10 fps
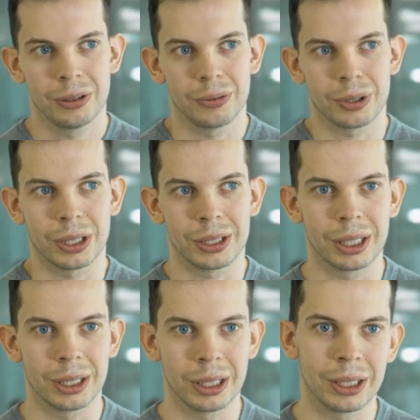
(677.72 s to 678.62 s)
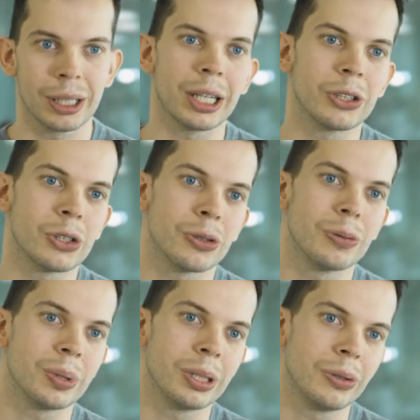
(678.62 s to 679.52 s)
Whereas in, in a larger
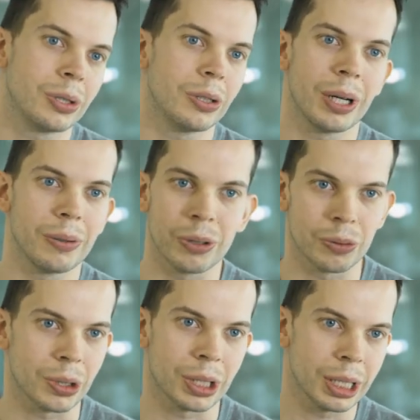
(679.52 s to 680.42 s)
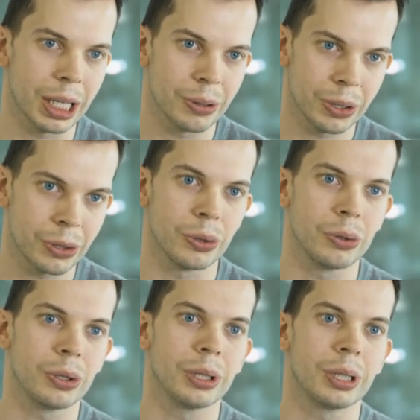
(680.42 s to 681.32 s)
company, you still have your working hours. You
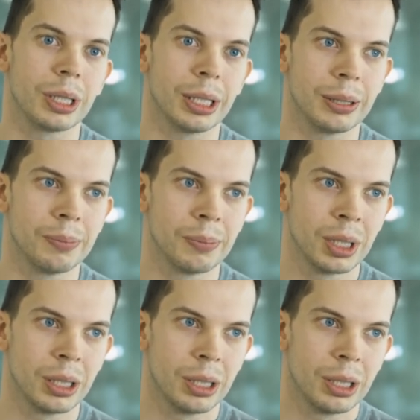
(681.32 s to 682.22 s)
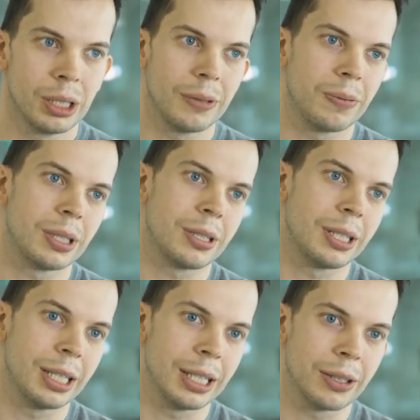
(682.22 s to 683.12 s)
do it uh, if it's
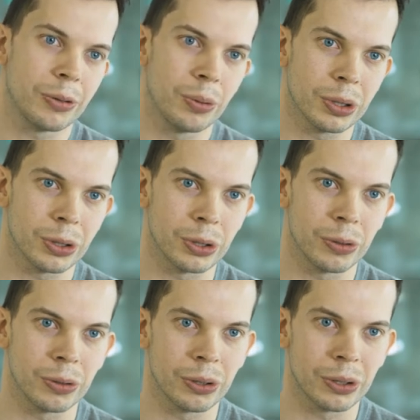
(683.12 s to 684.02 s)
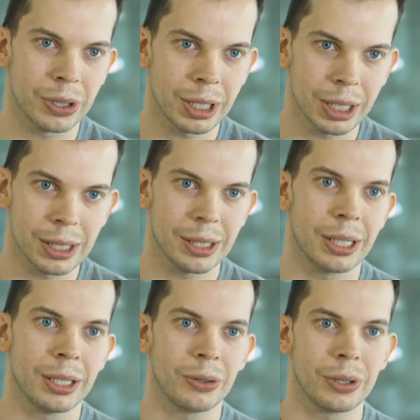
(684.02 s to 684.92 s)
a uh, quarter to six
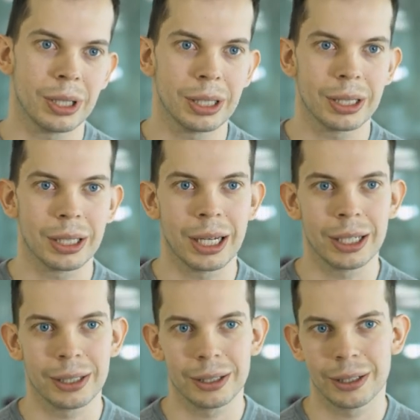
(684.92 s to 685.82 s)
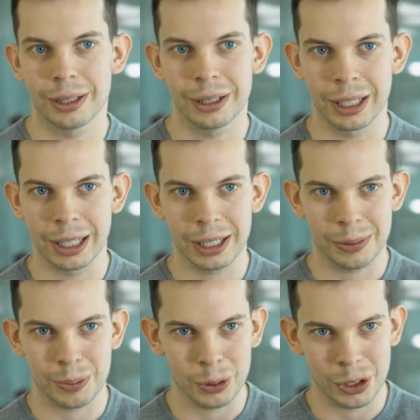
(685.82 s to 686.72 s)
and you think uh, the
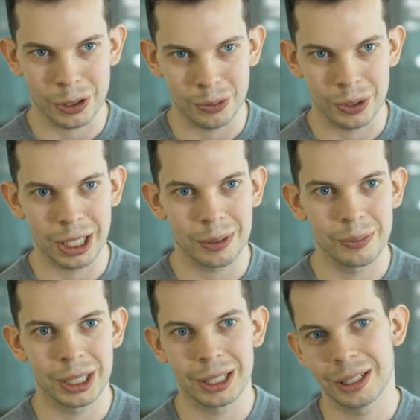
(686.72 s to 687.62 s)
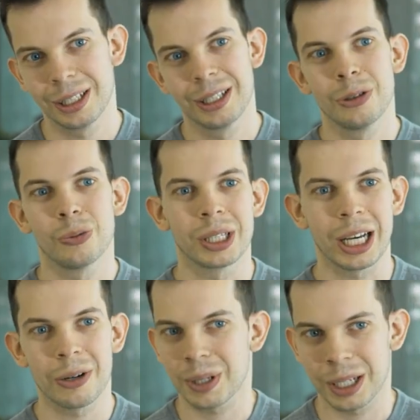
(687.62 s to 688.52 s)
next project would take me one
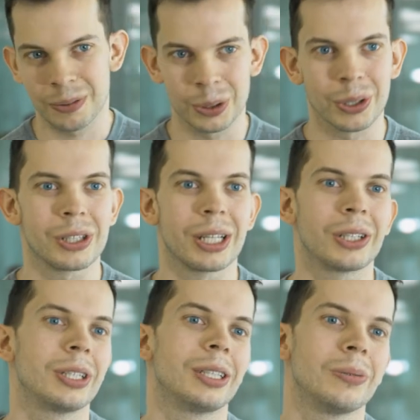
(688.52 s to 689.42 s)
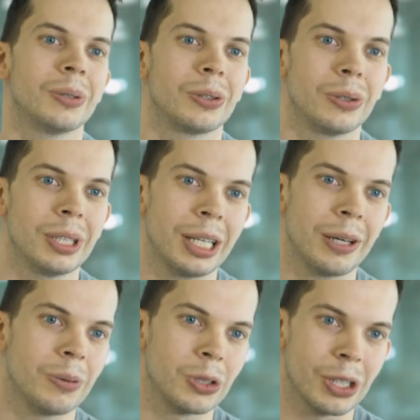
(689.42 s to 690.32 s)
hour, I will not start it even today. I
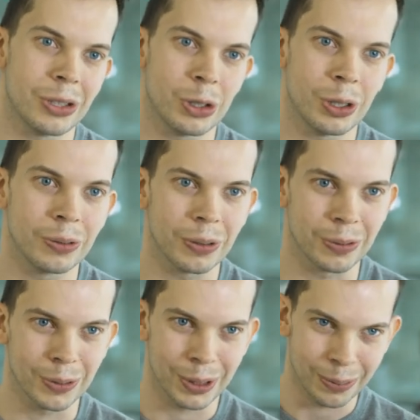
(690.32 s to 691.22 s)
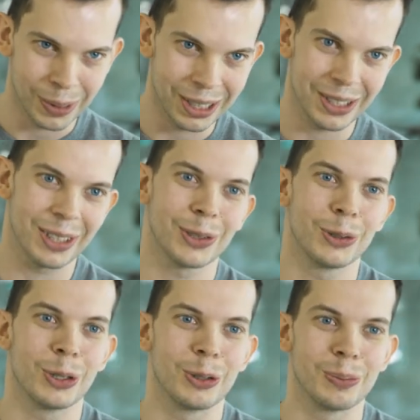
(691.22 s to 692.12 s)
will just show for 15 minutes and
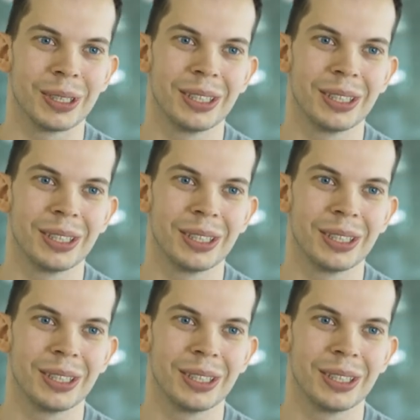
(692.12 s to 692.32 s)
go home.